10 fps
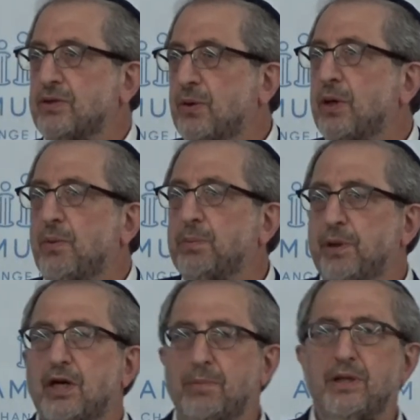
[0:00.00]
so he won't
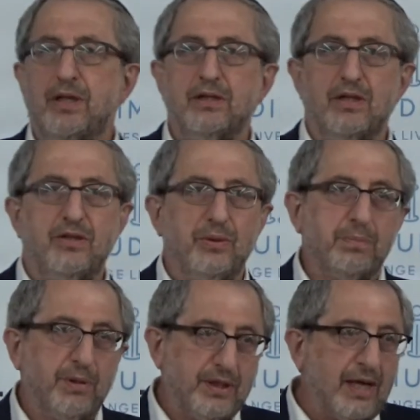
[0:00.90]
become addicted to
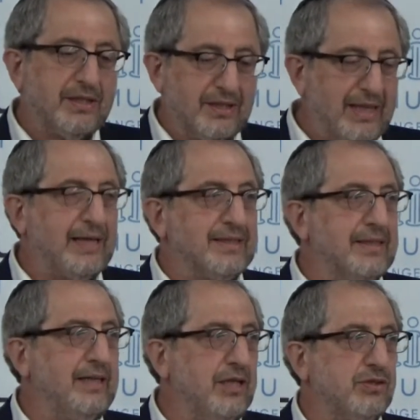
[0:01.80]
it. But that's, that's
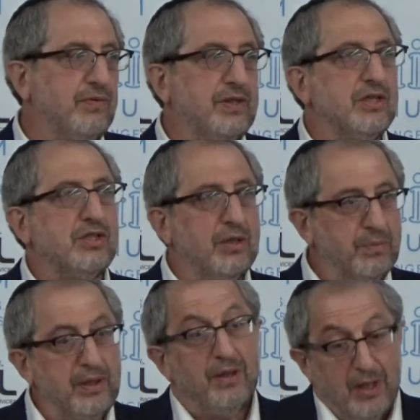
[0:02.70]
the nature of addiction,
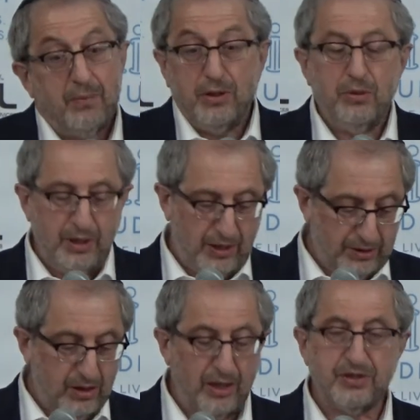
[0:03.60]
and we, we do need
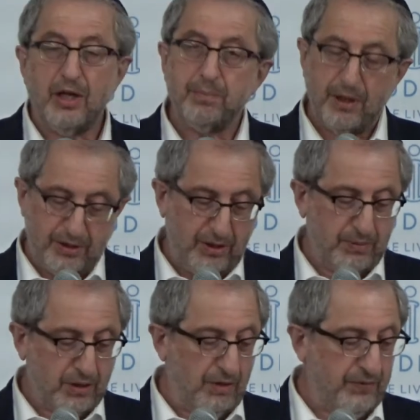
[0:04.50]
God's help that the
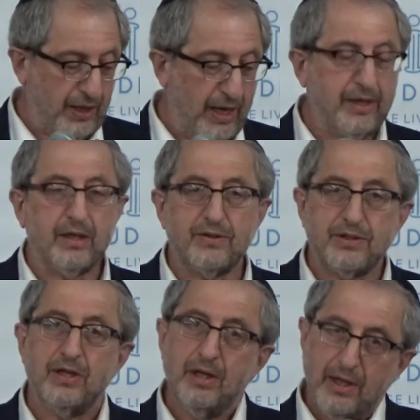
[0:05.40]
recovered
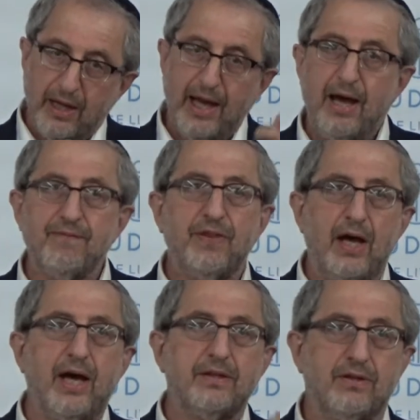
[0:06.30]
addicts have
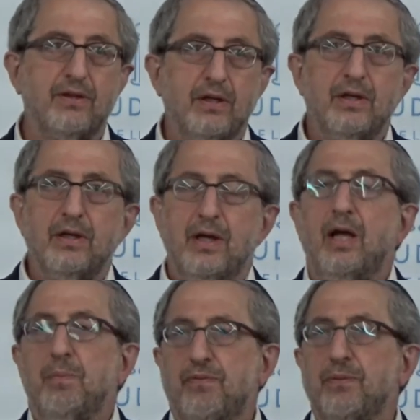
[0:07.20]
that
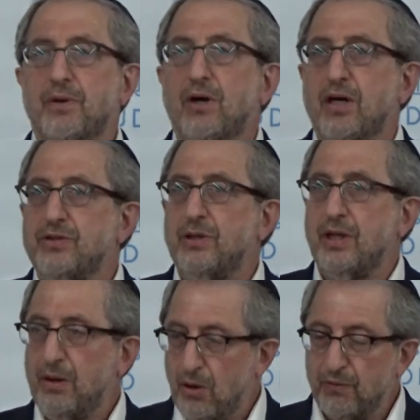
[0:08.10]
help from God so
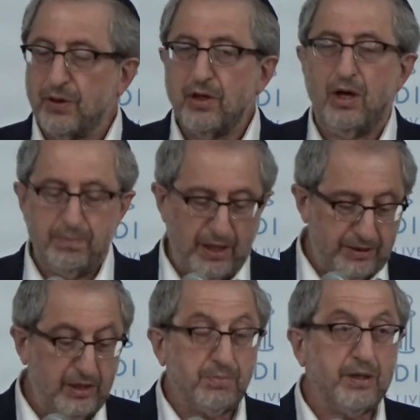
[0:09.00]
they overcome
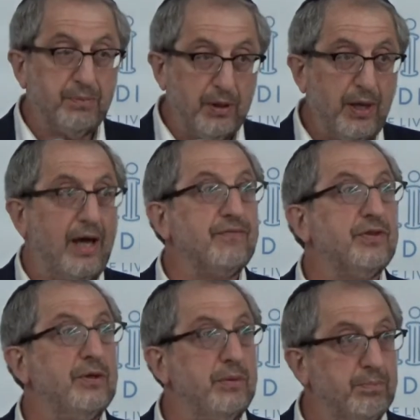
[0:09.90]
that addiction. But we
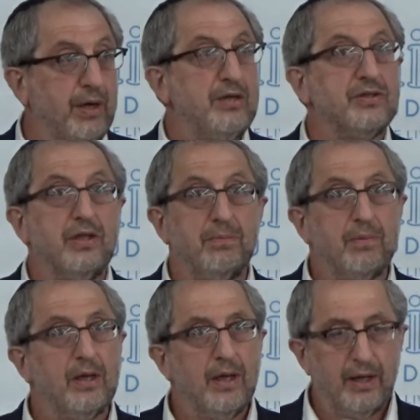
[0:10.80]
have to embrace them
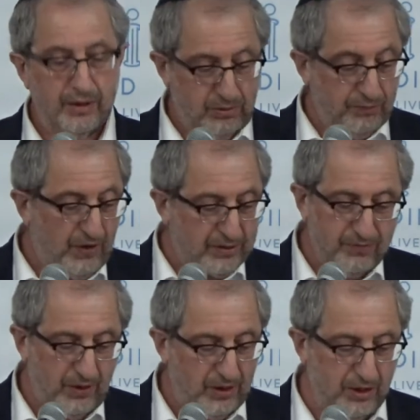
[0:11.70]
and In fact,
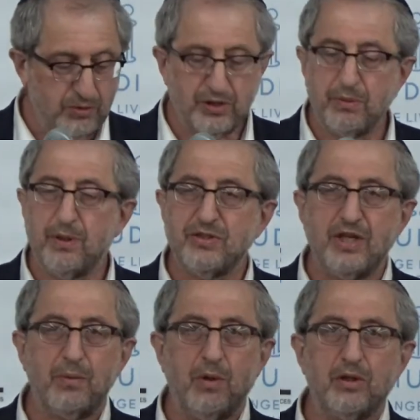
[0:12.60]
it's very interesting. I want to
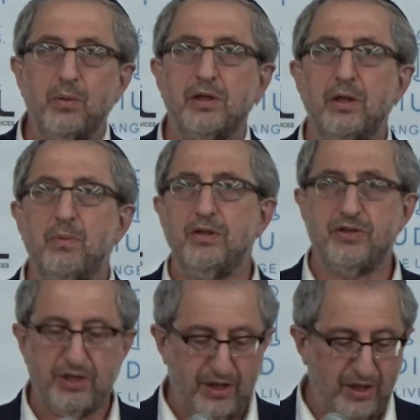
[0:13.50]
cite one quickly, one
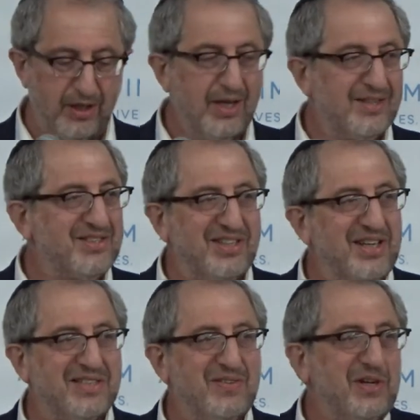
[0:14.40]
study. It's a
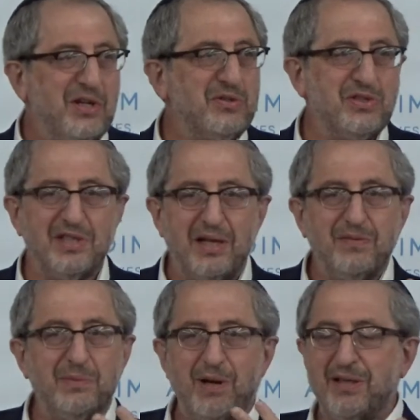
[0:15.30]
study that's very interesting, not
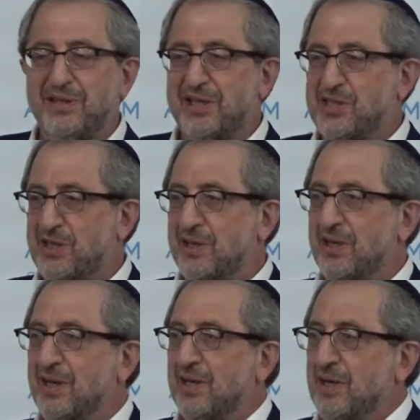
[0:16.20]
even about addiction,
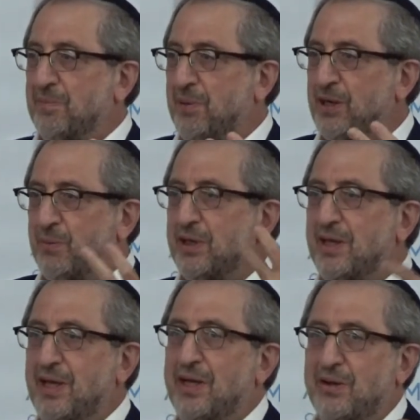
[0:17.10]
but it
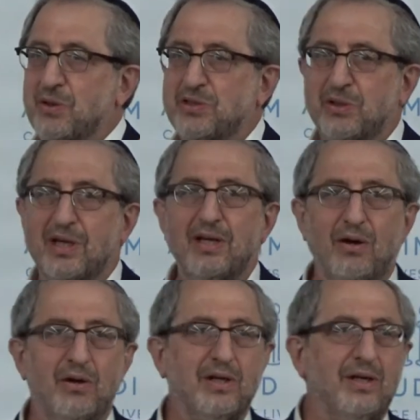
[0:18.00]
really, it also co
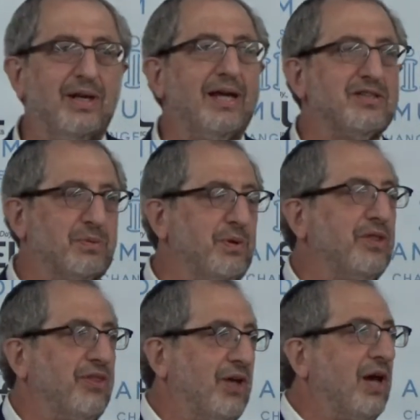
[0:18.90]
uh, connects
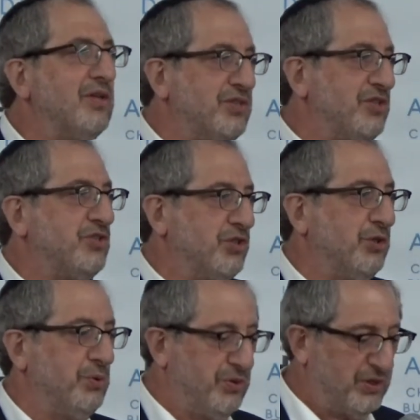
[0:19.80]
with us as
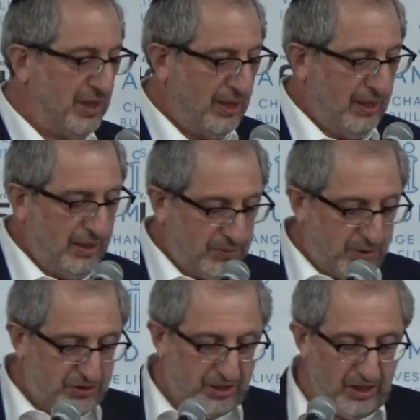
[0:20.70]
Jews. This
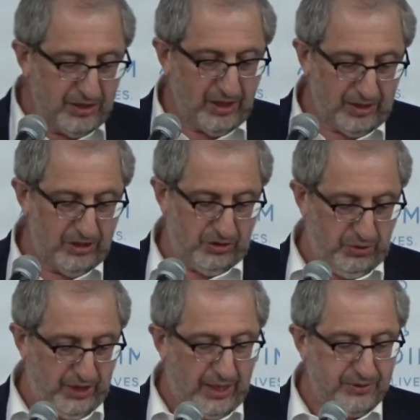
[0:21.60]
was a study done in
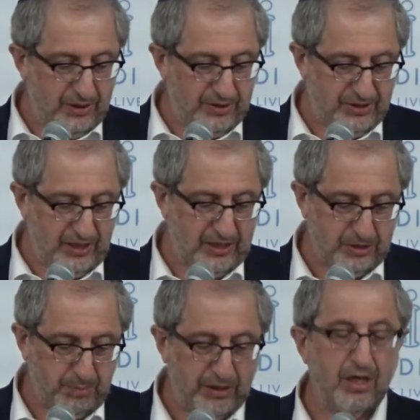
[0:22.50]

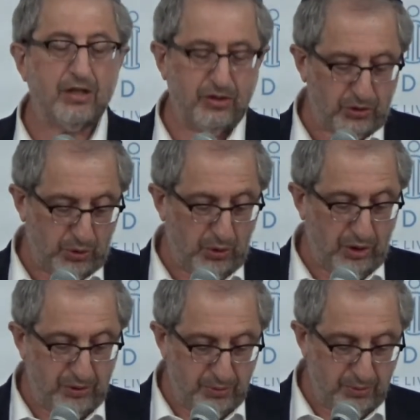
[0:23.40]
2006 by Dr.
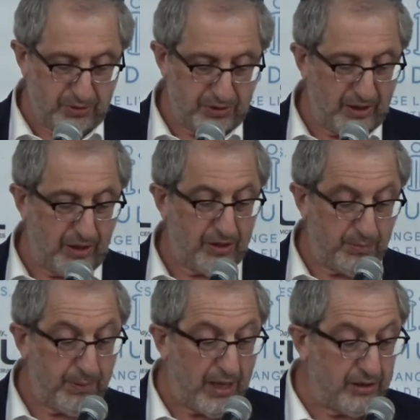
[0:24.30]
Kohrt, who was an
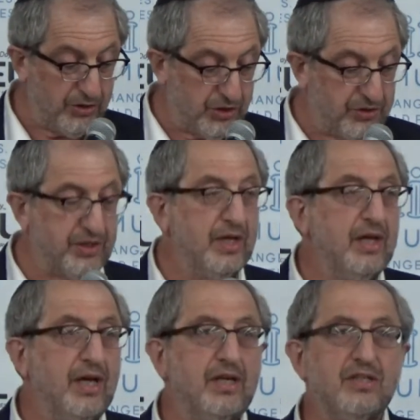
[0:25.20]
anthropologist.
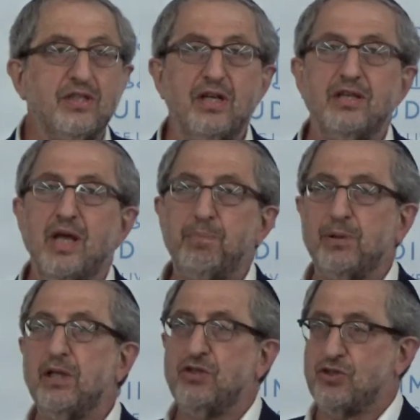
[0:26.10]
And he studied
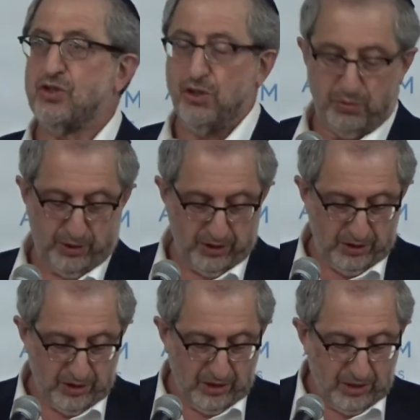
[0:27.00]
Nepalese
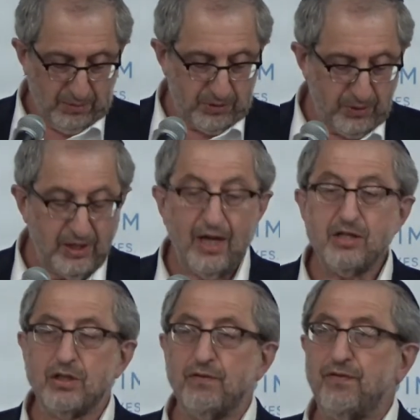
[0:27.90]
children between the
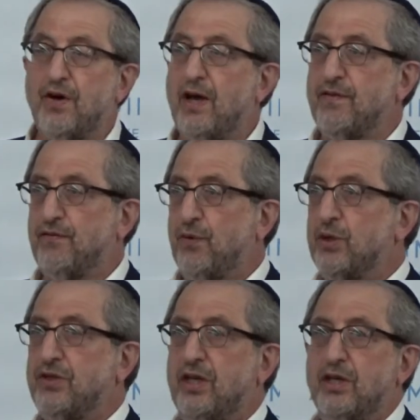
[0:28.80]
ages of 5 and
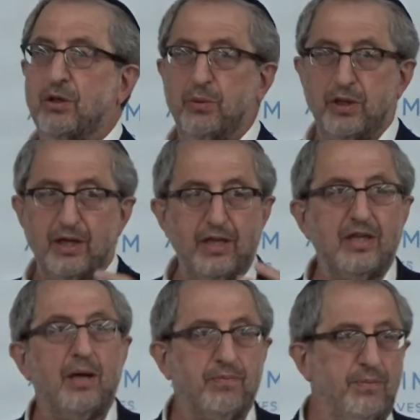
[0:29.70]
14 who were
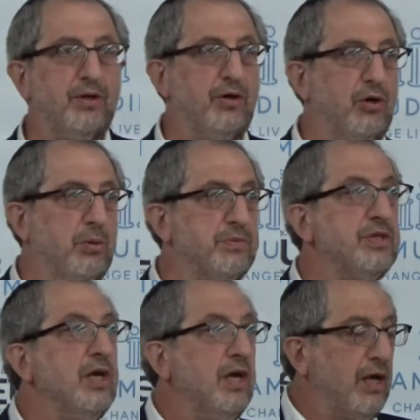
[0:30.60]
kidnapped from their
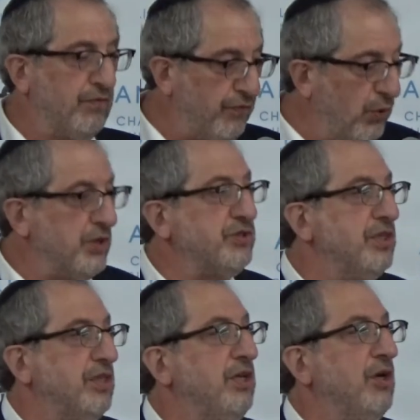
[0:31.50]
homes and forced
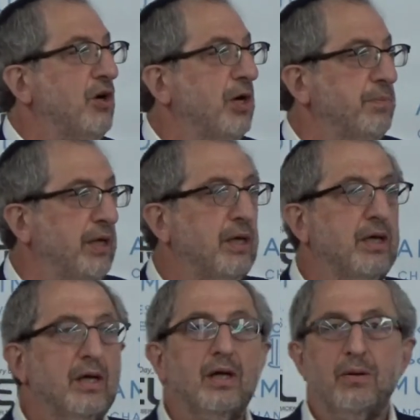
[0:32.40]
into the army
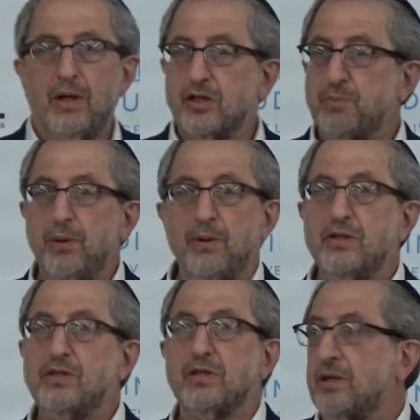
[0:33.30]
and
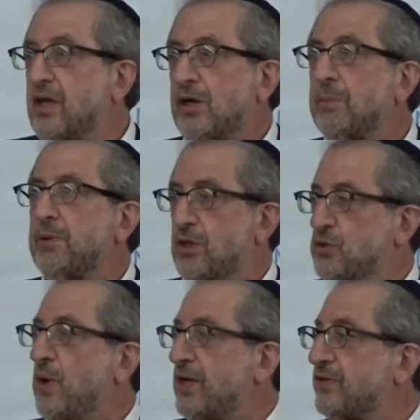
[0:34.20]
experienced terrible
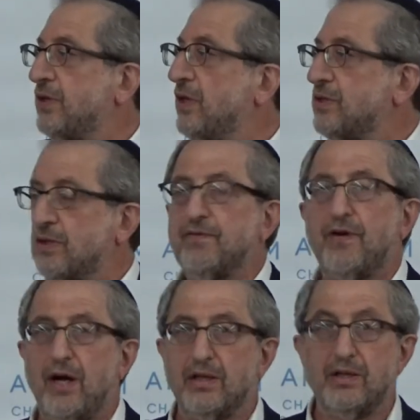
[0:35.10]
atrocities and
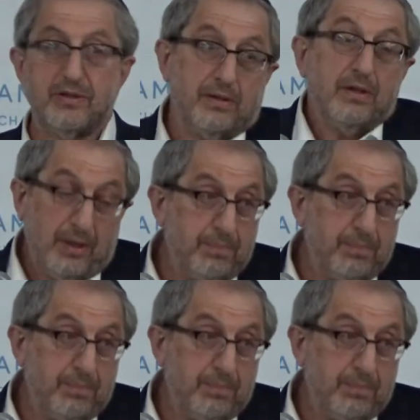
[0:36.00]
violence.